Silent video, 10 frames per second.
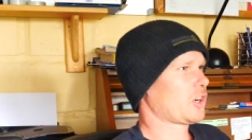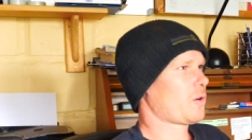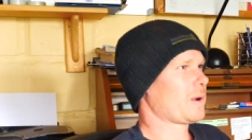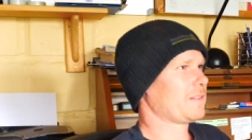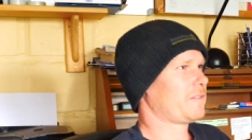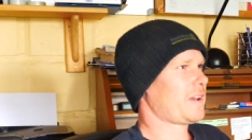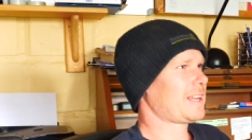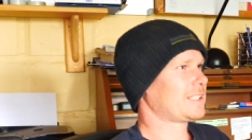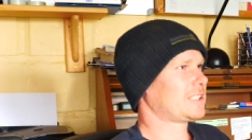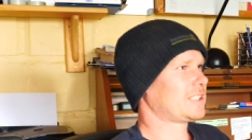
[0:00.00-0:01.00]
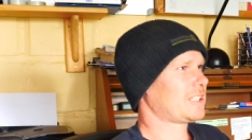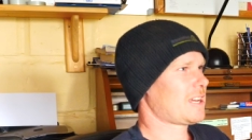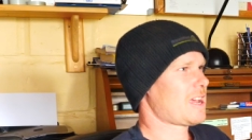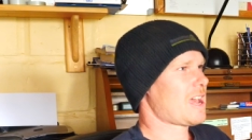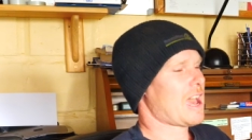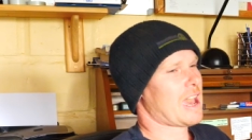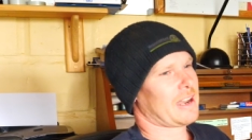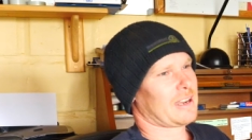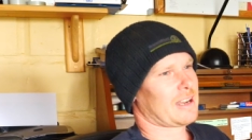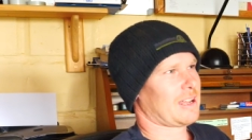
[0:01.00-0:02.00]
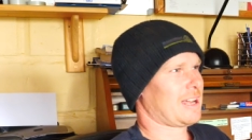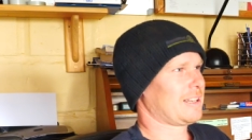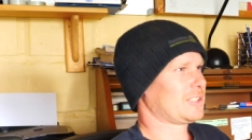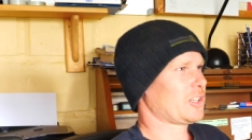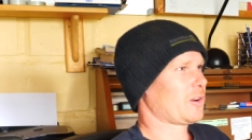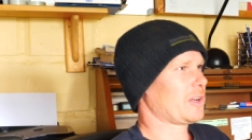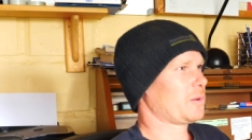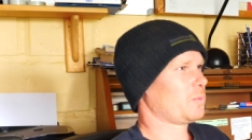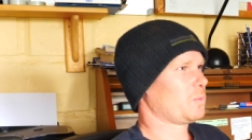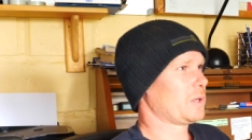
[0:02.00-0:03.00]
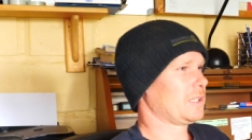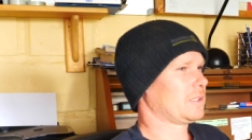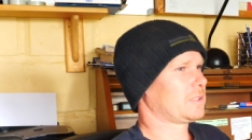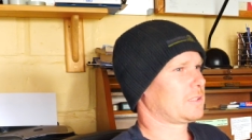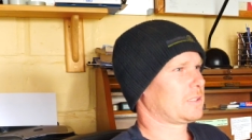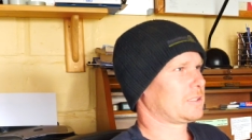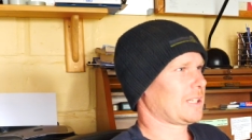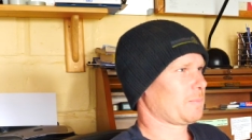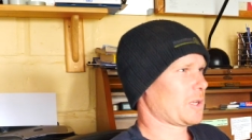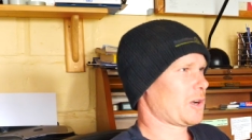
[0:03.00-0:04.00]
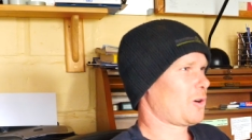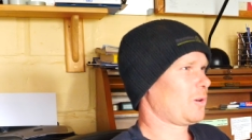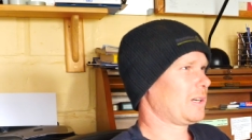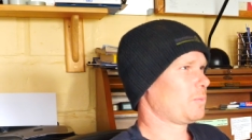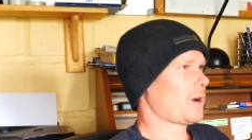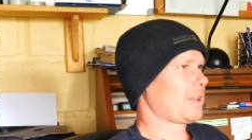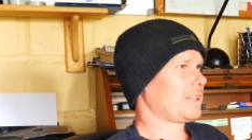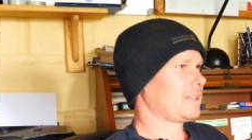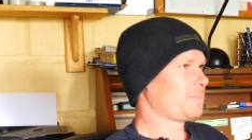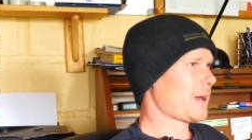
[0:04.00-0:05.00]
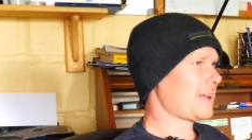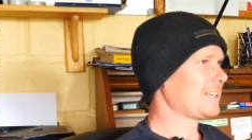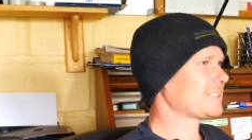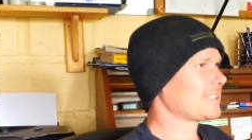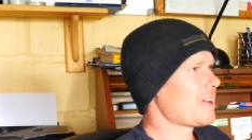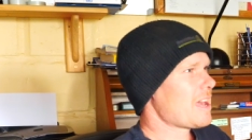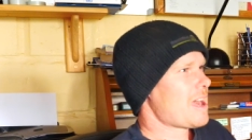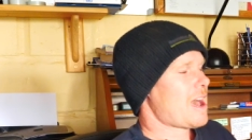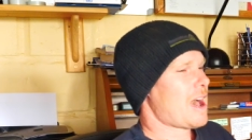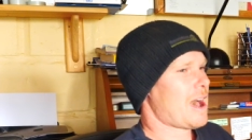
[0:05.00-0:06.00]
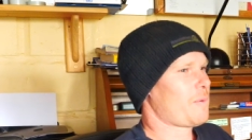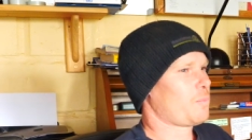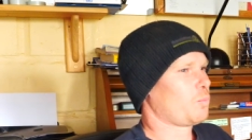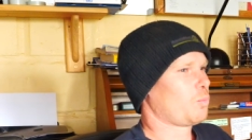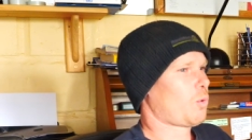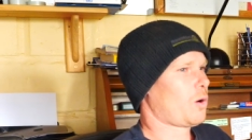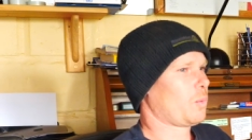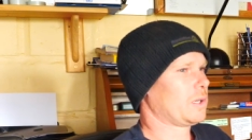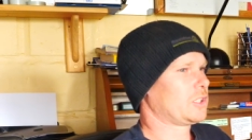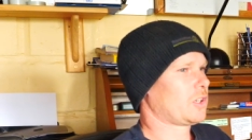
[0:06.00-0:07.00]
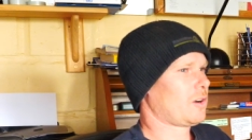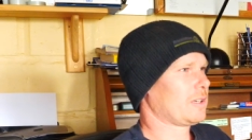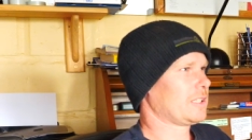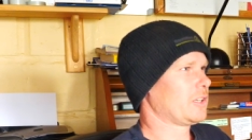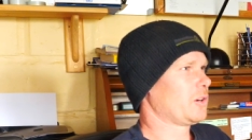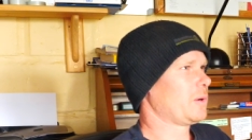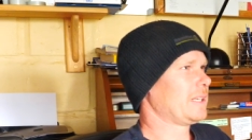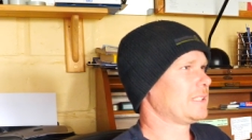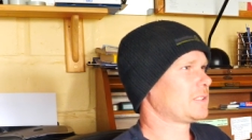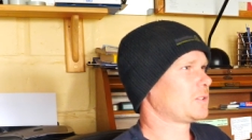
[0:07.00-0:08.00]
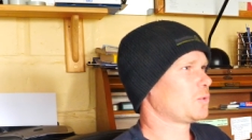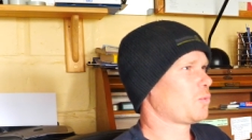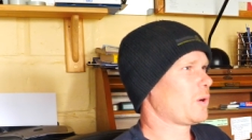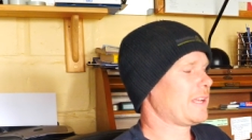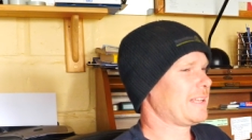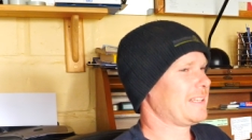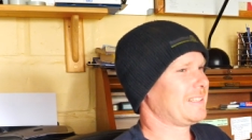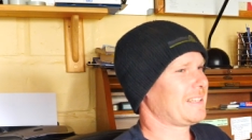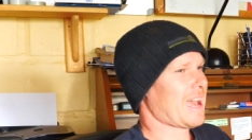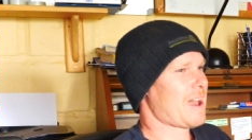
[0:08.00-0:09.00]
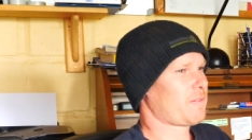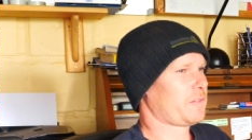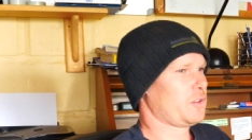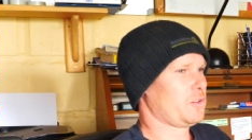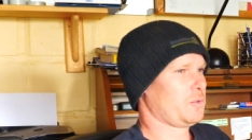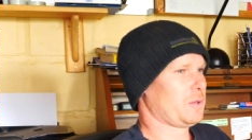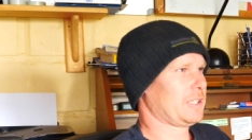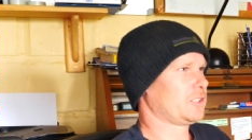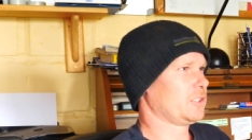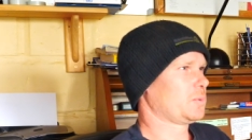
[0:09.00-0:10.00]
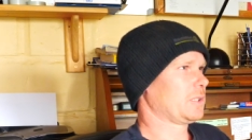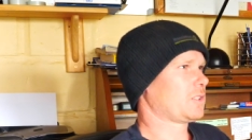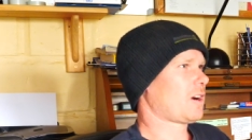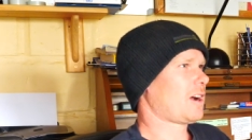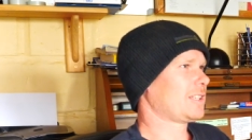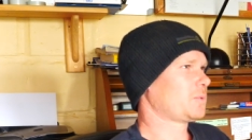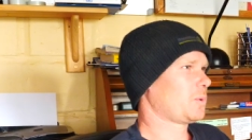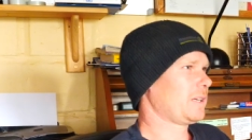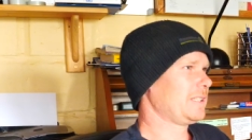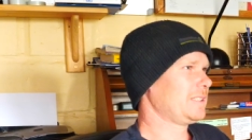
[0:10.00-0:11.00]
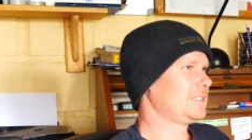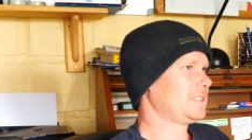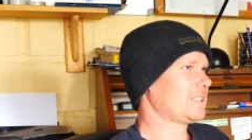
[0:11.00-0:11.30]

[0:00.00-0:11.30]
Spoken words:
growing vetch and undersowing it with some canola in one of the paddocks. What we're trying to do is we have a few issues with grass weeds,